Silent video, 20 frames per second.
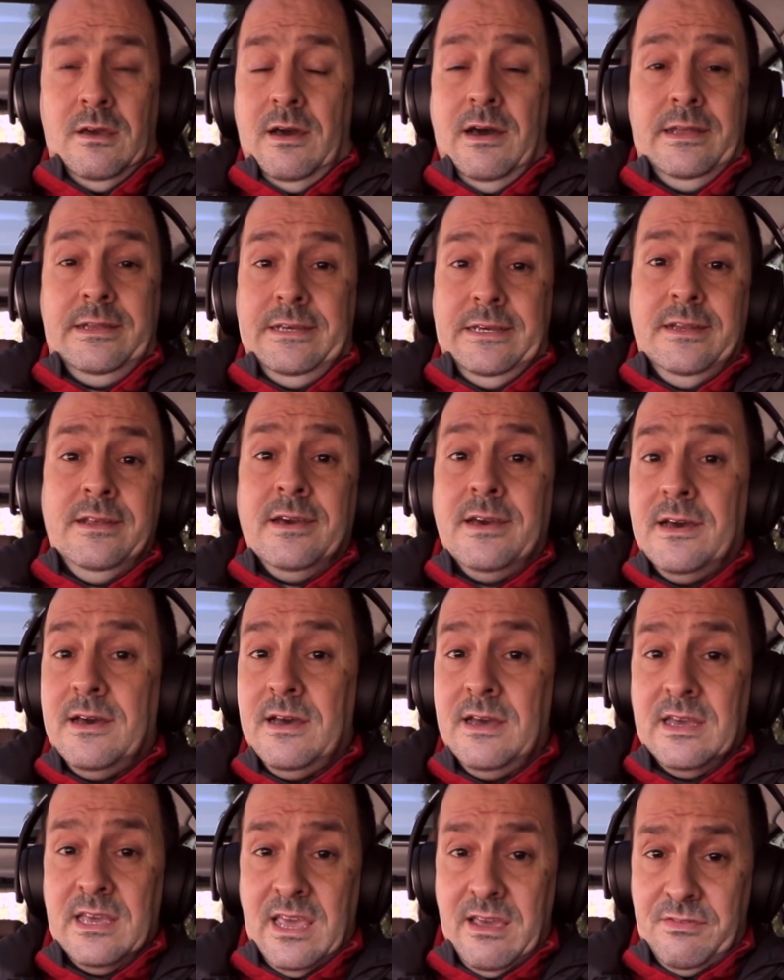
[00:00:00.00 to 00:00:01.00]
I did.
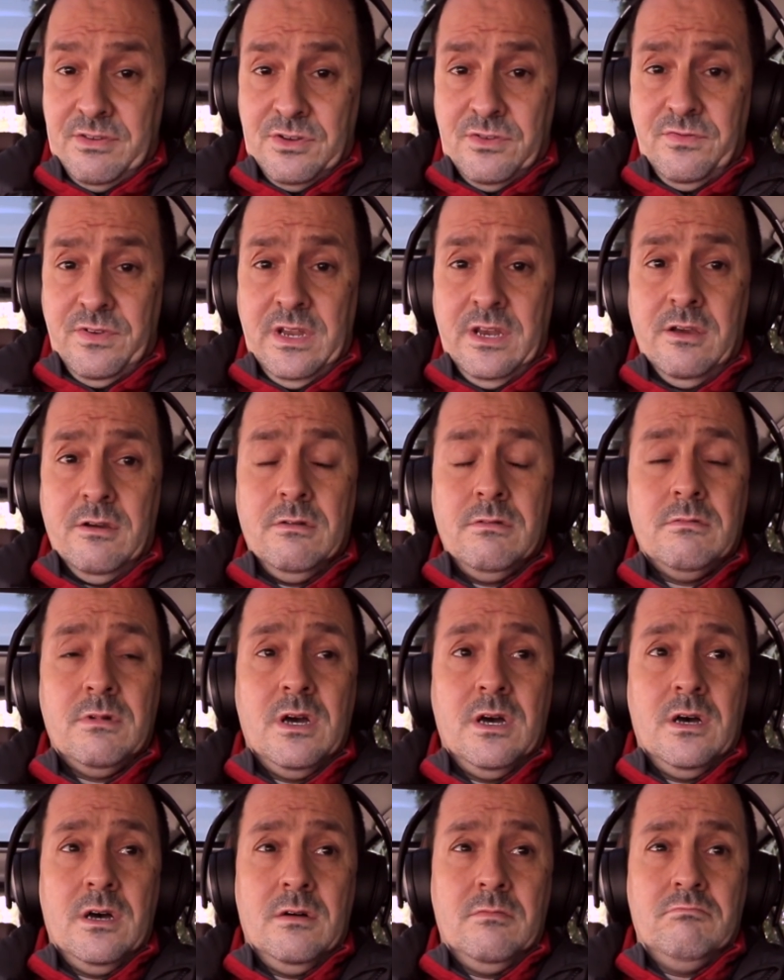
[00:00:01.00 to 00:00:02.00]
I gave him the video.
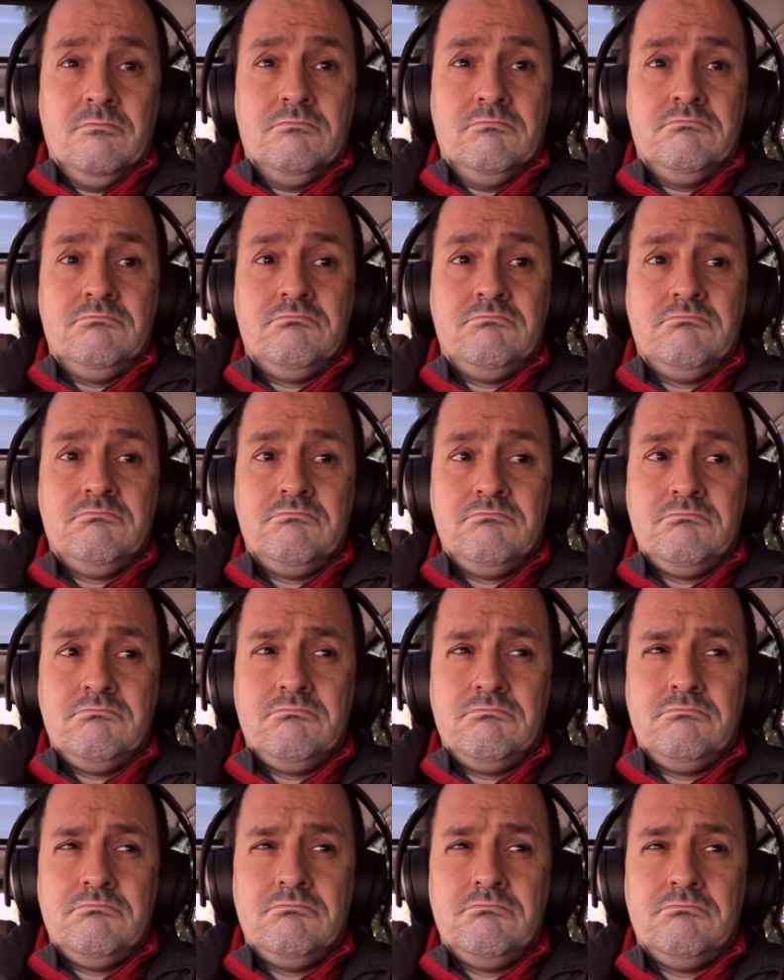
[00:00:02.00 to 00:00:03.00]
Um,
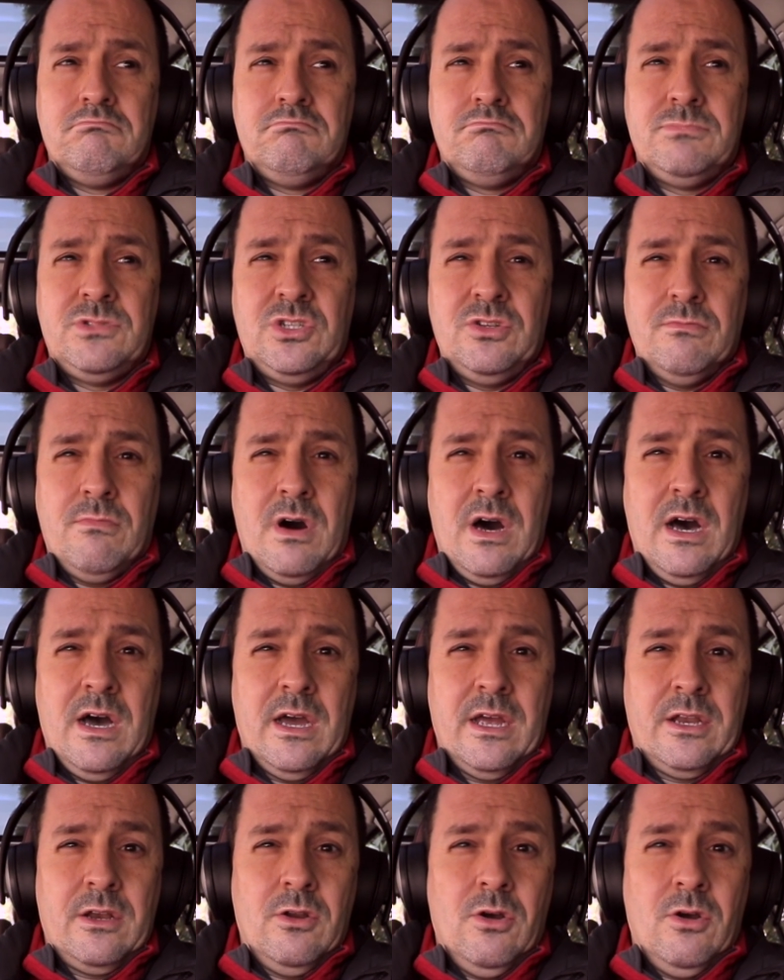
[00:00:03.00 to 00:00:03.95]
to my